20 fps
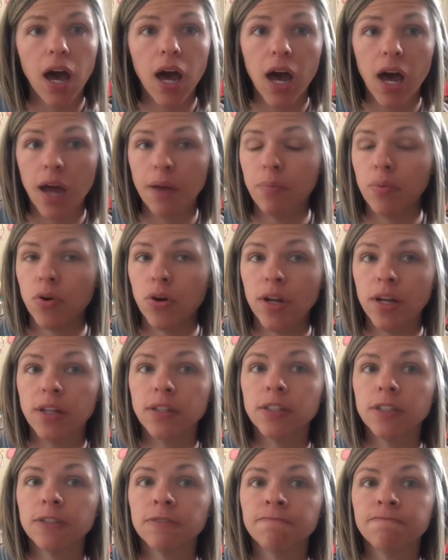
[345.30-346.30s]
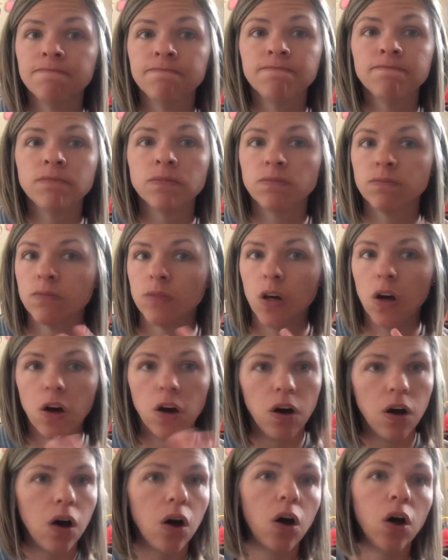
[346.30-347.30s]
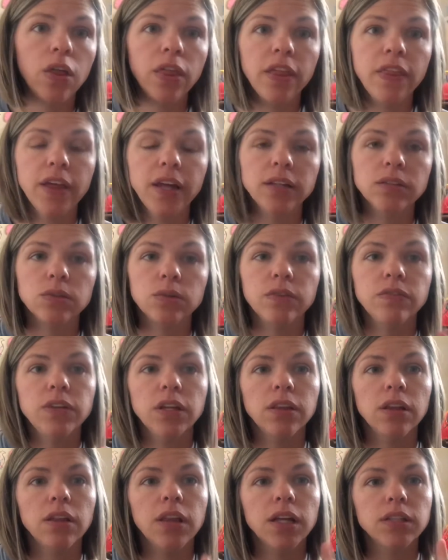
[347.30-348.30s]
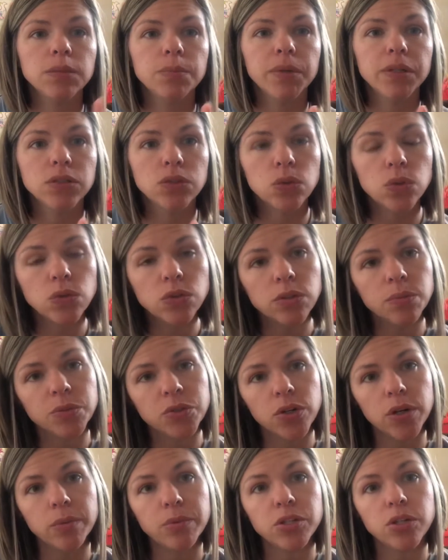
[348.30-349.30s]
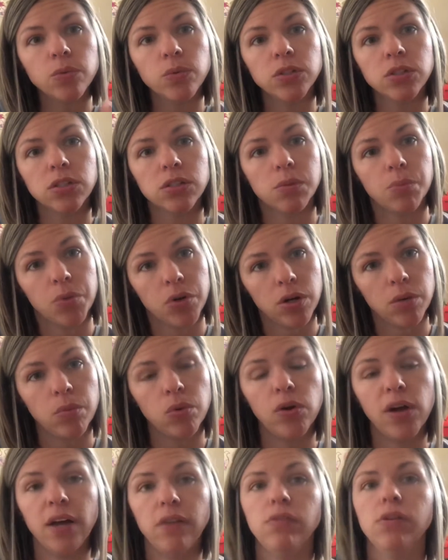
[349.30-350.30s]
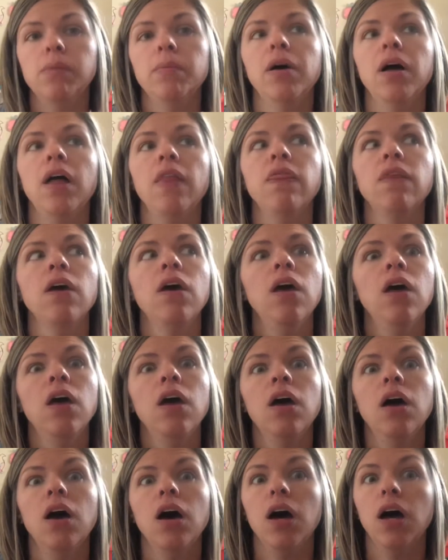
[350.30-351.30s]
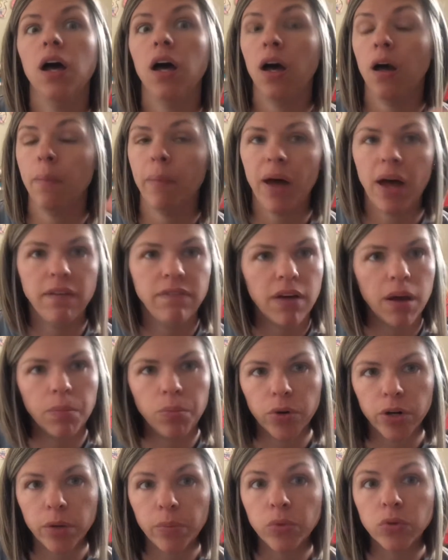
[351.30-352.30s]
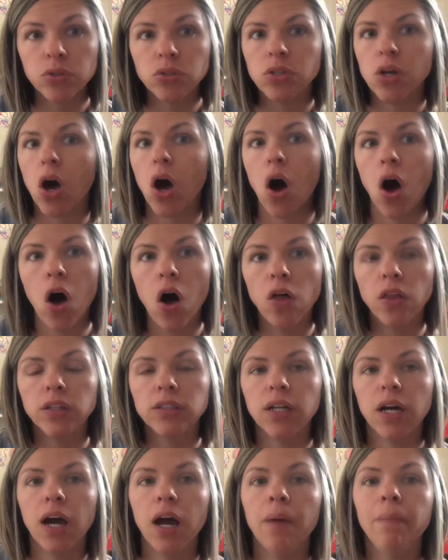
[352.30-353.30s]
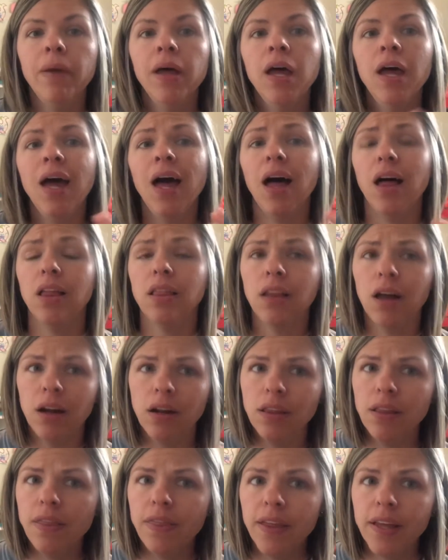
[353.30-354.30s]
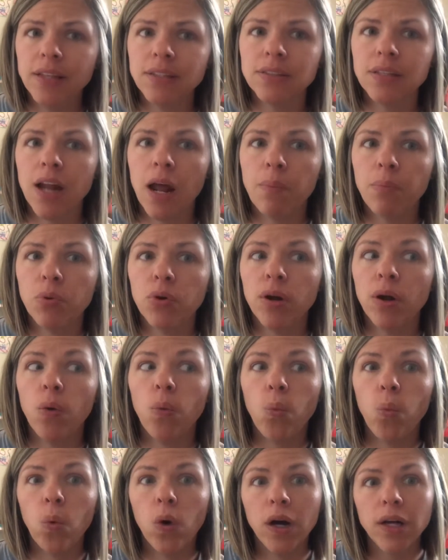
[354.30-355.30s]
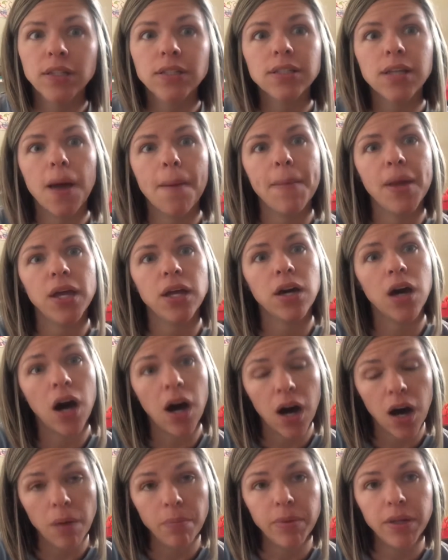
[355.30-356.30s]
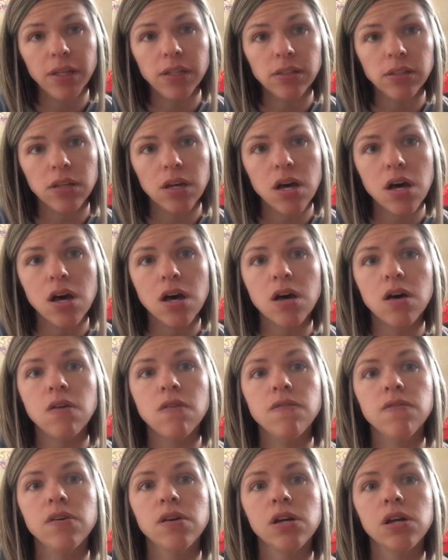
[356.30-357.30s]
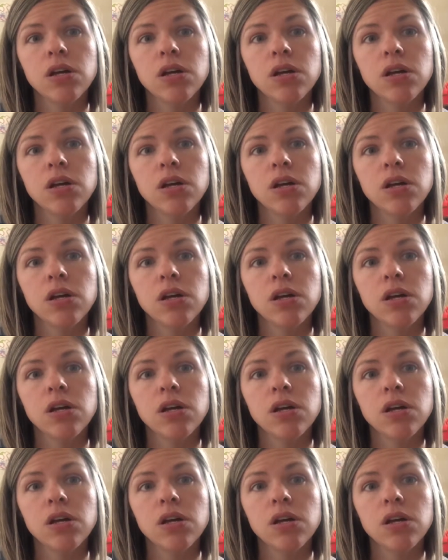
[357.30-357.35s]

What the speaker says: I print all the things. We've done the Let's Play School subscription, which is a printable every month. I find printables all the time. A lot of the things that I print once, I make copies of,